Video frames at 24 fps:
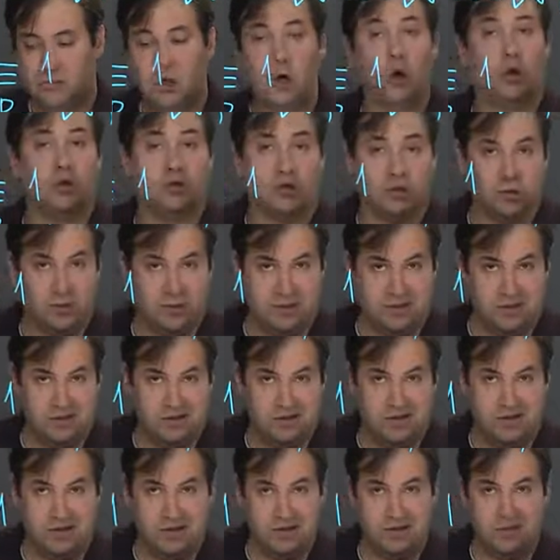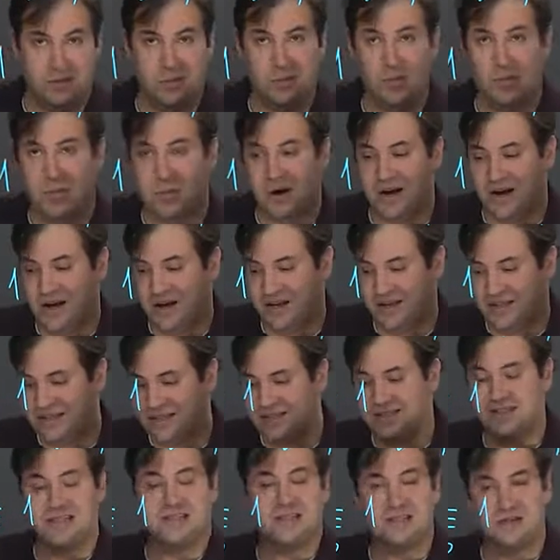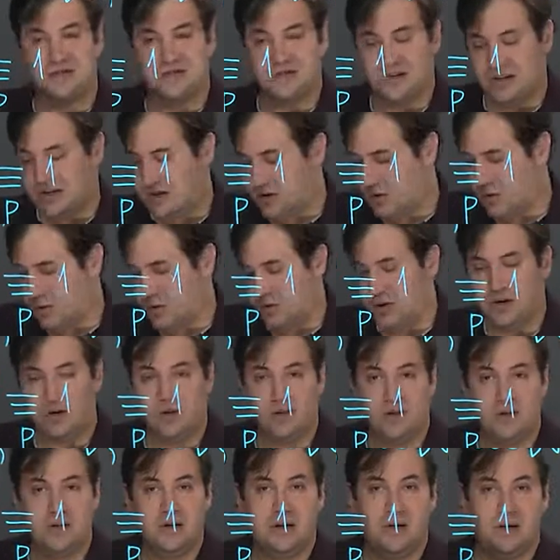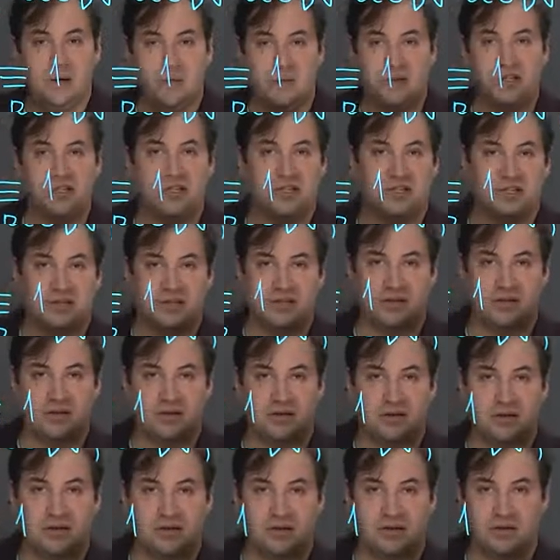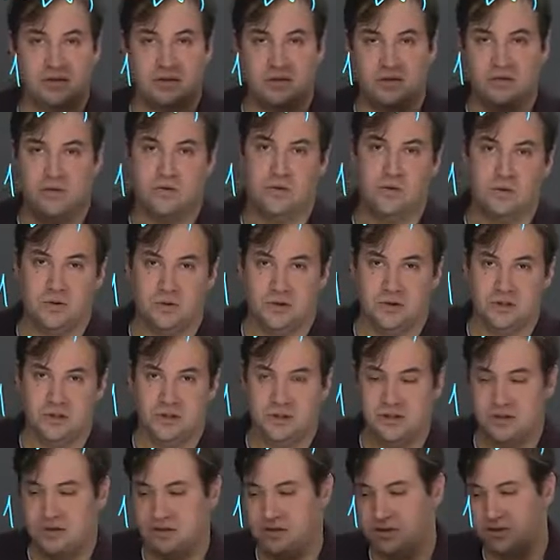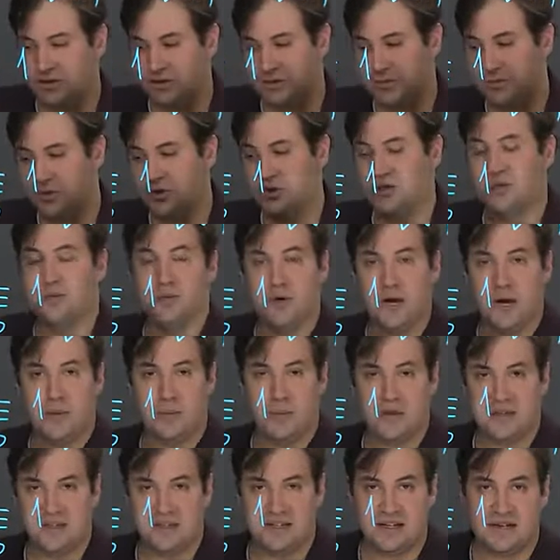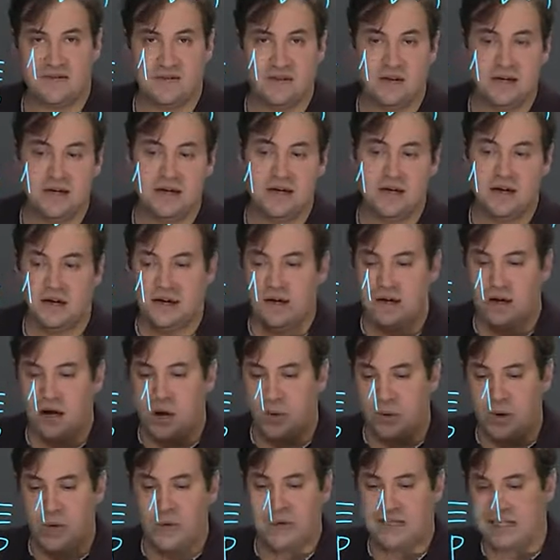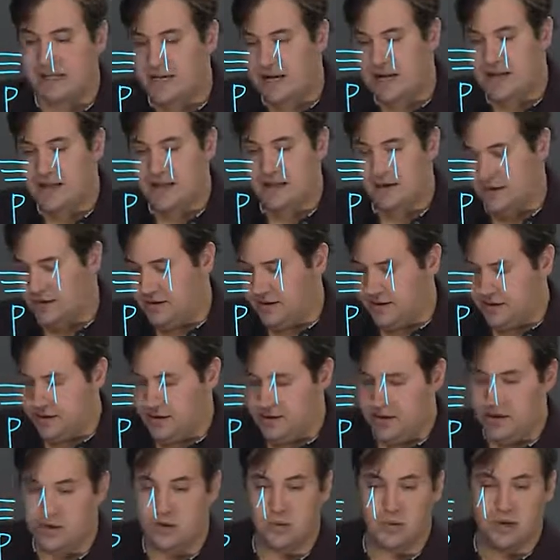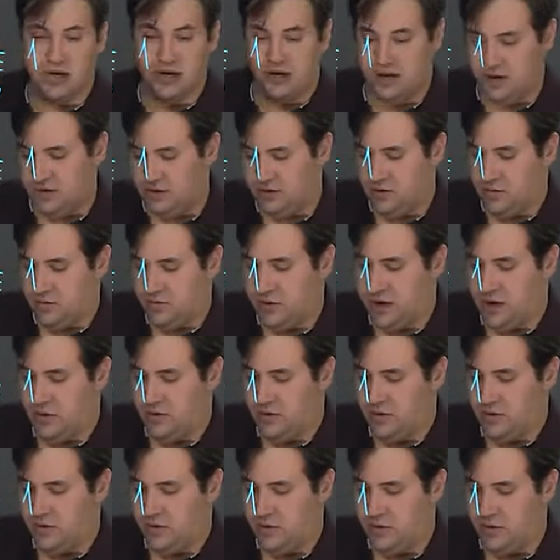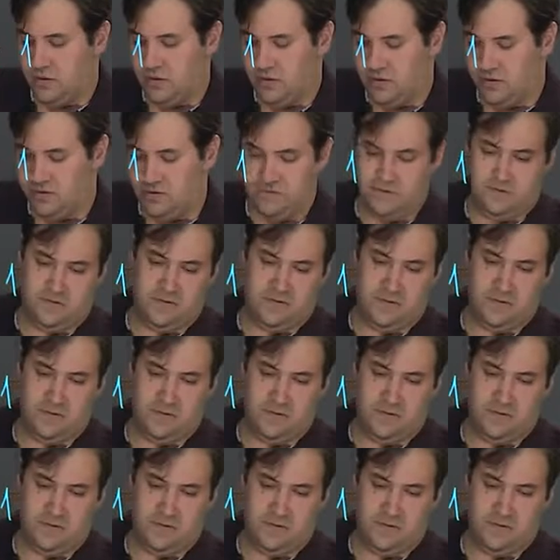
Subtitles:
congruence by 6 factorial, which is of course mutually prime with 7, we will gain that 3 to the power of